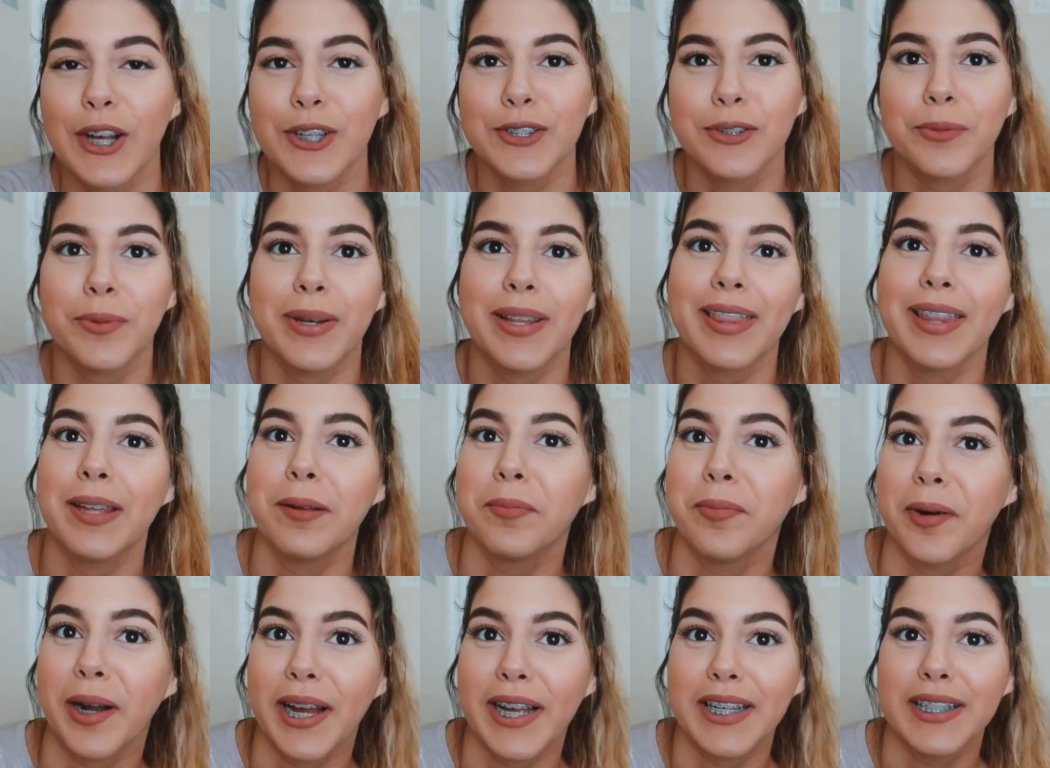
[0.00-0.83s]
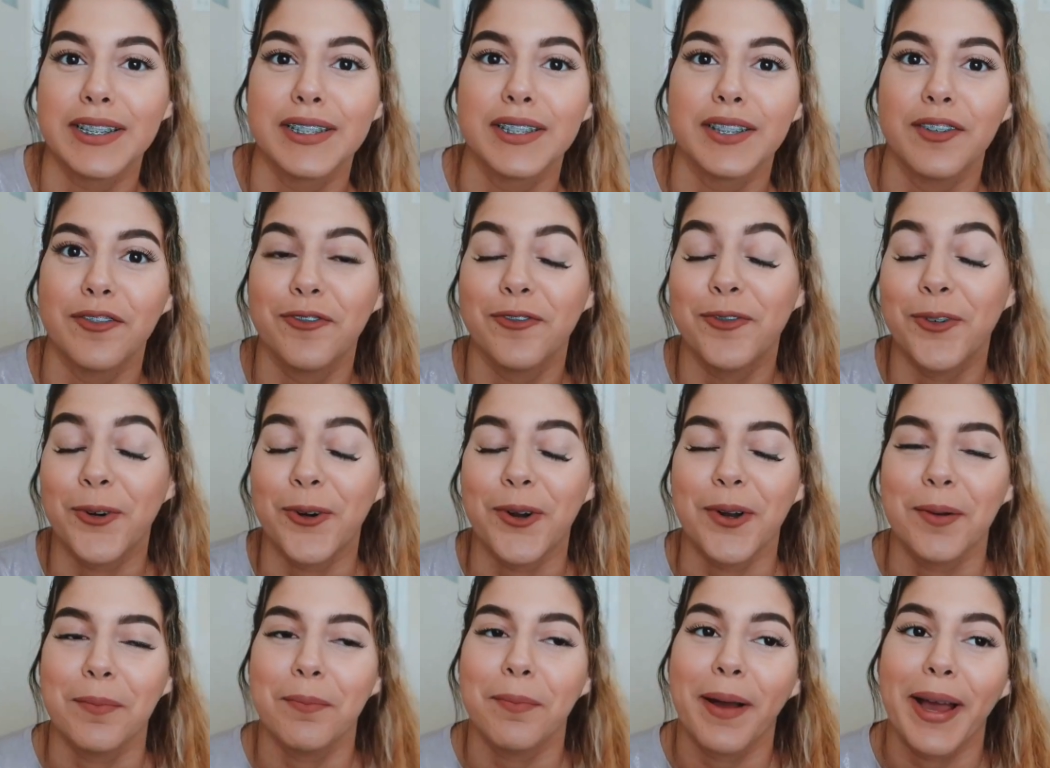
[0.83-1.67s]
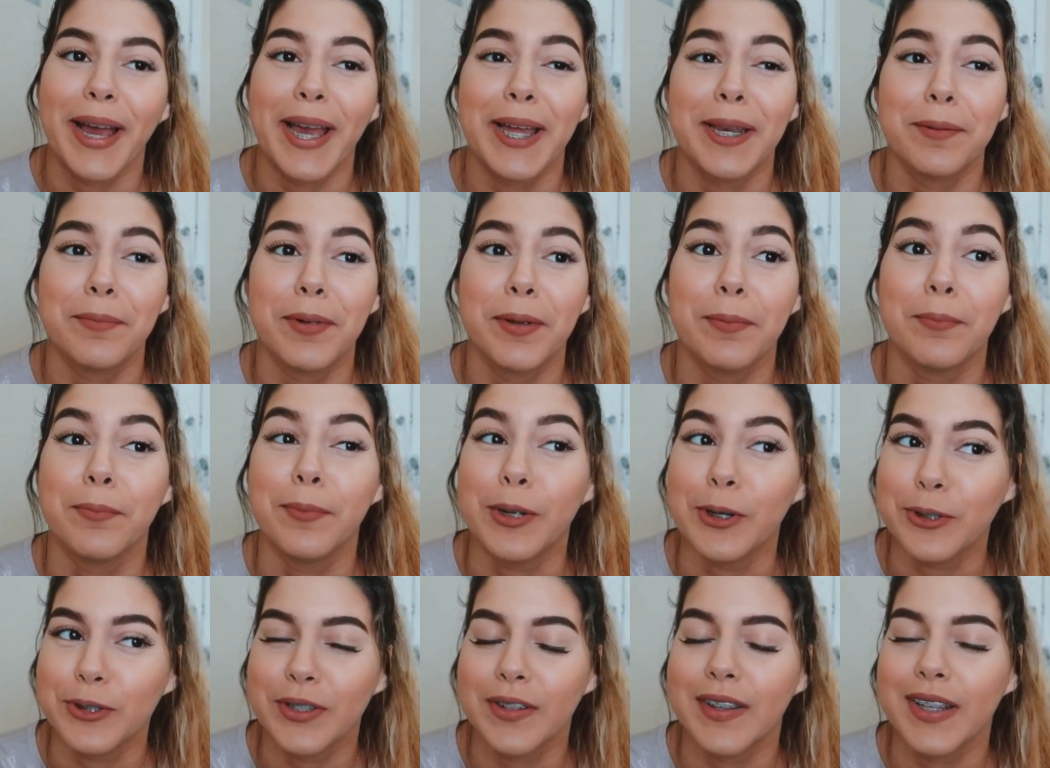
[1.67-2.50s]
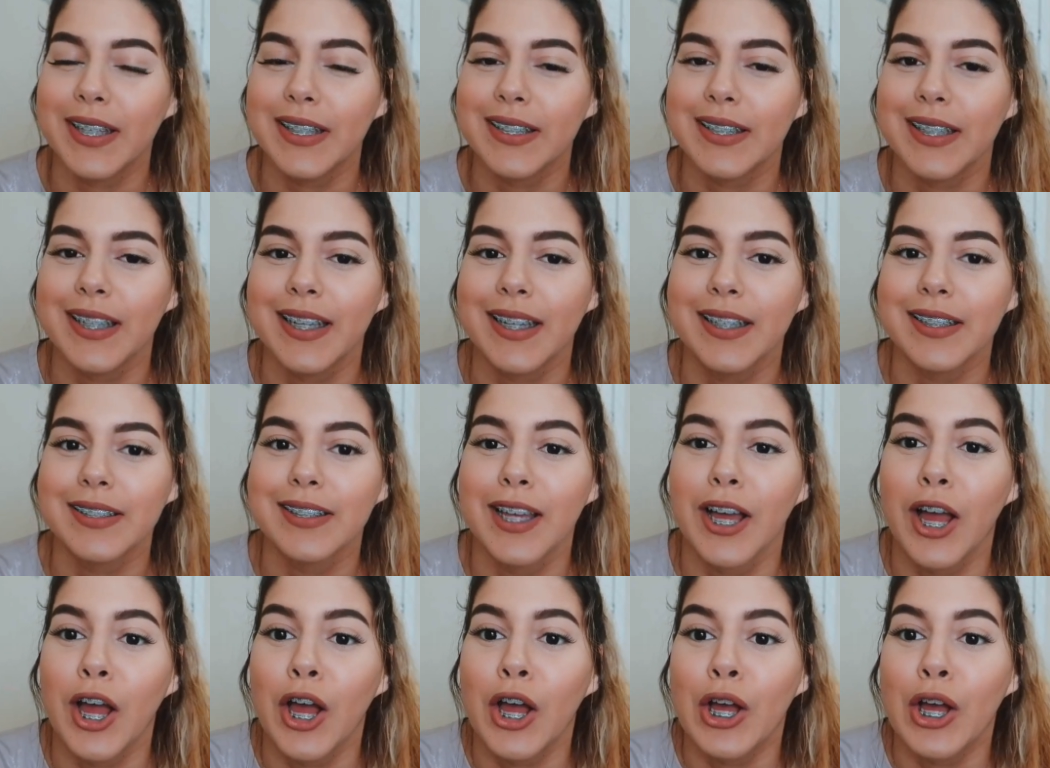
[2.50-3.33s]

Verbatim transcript: I also want to thank Price for buying me most of these things.